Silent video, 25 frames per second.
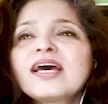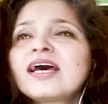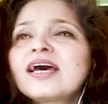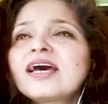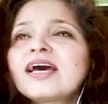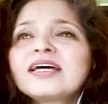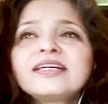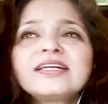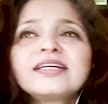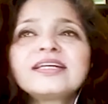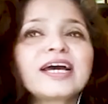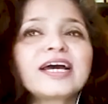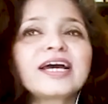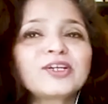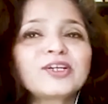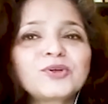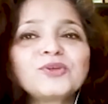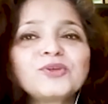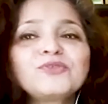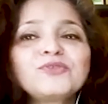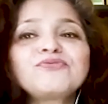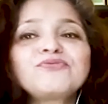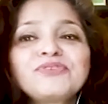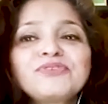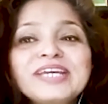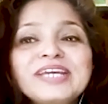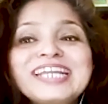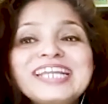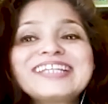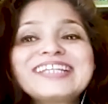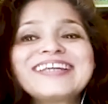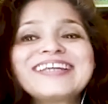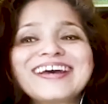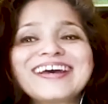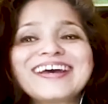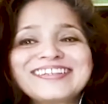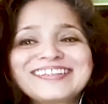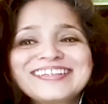and I could feel
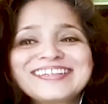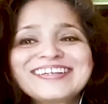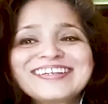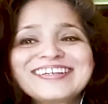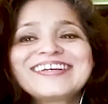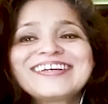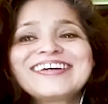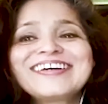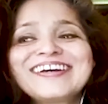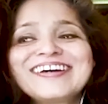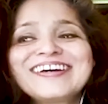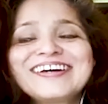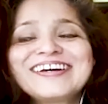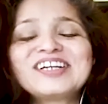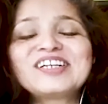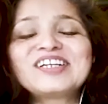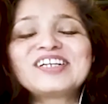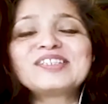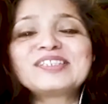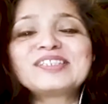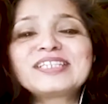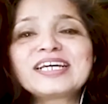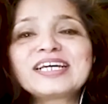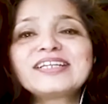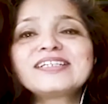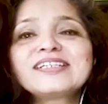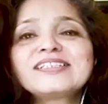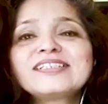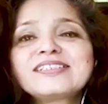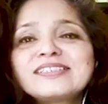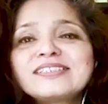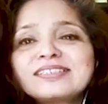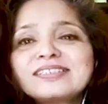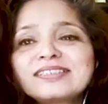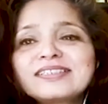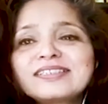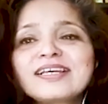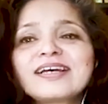that there
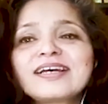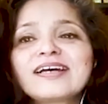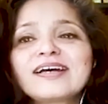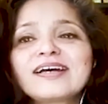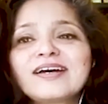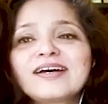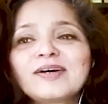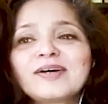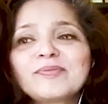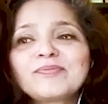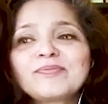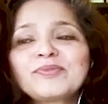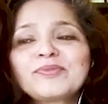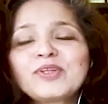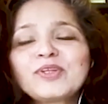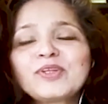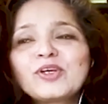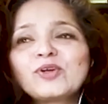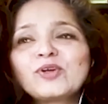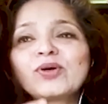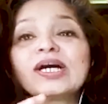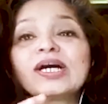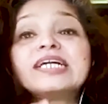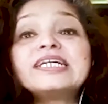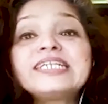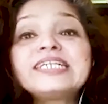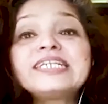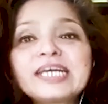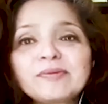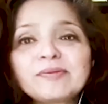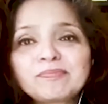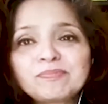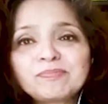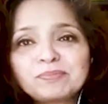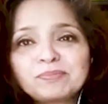is a dip,